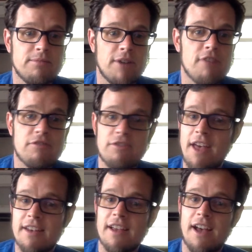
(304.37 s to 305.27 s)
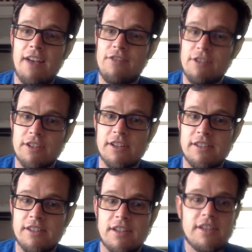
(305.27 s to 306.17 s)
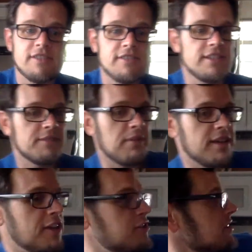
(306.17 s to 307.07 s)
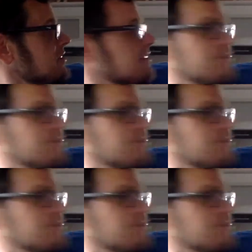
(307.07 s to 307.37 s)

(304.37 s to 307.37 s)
other than that, I feel good. This is my kitchen.